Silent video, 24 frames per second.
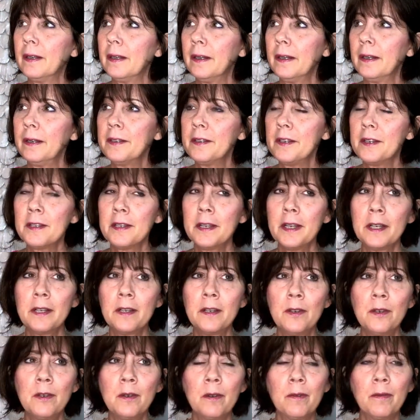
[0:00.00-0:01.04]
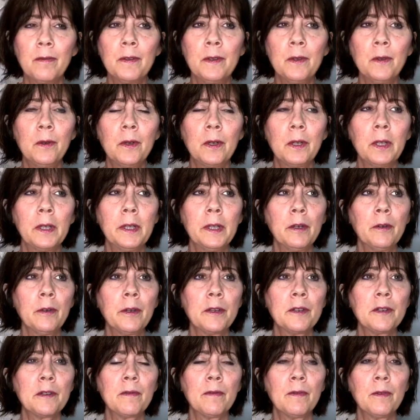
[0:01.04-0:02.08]
I'd just like to do a few
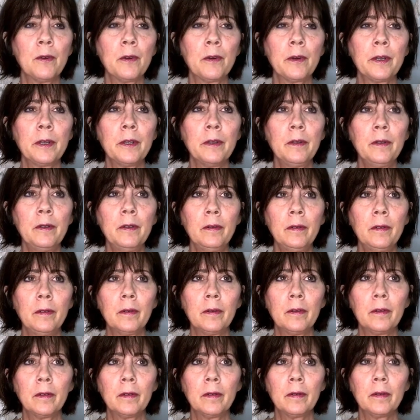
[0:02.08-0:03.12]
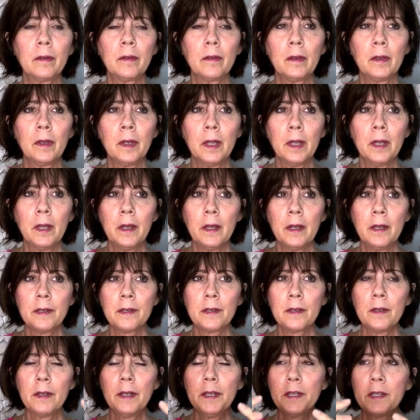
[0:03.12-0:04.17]
clearings for you. So
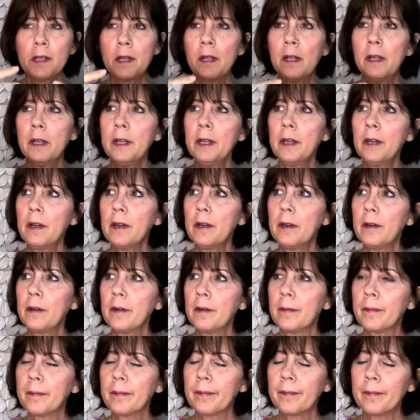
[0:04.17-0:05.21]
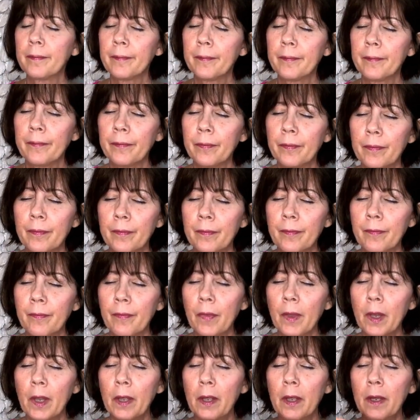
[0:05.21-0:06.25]
let's clear
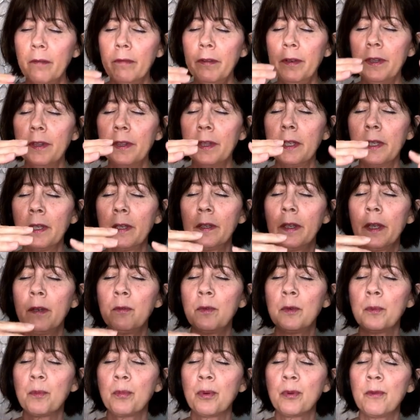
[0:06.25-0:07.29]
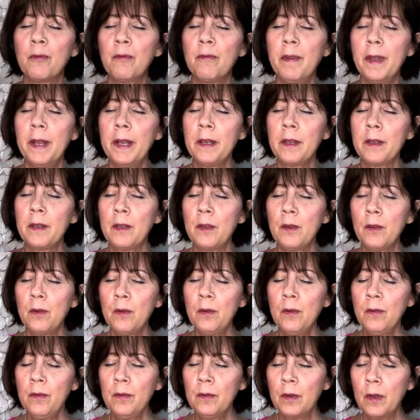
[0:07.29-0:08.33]
everything that would prevent
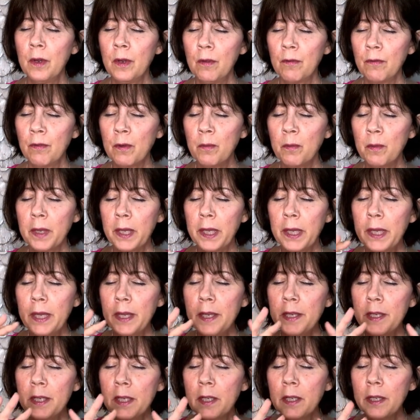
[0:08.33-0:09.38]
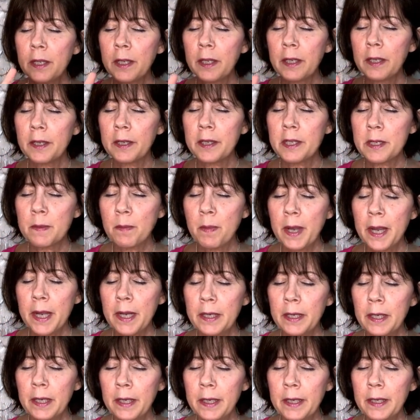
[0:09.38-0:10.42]
you from easily
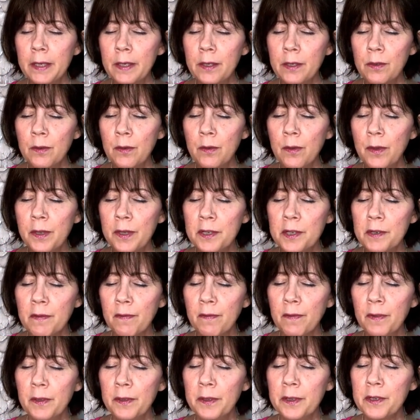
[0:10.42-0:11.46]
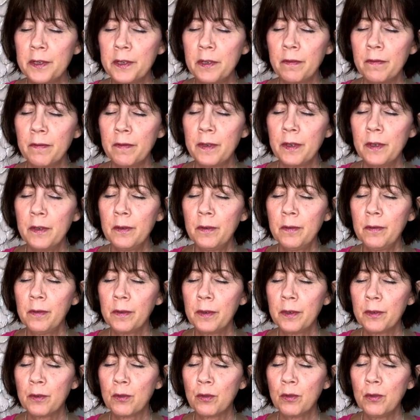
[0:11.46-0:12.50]
expanding into this fullness of you, the
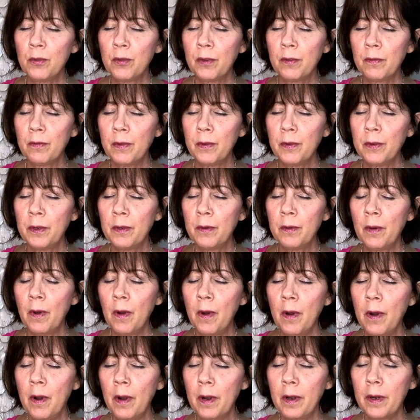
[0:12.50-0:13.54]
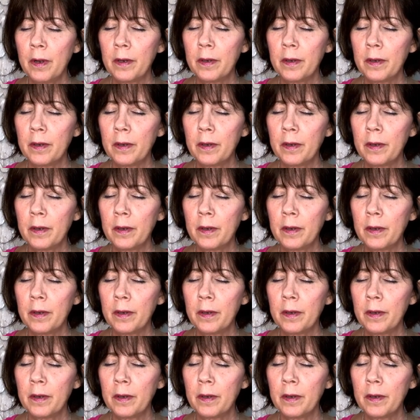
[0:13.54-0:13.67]
truth of who you are.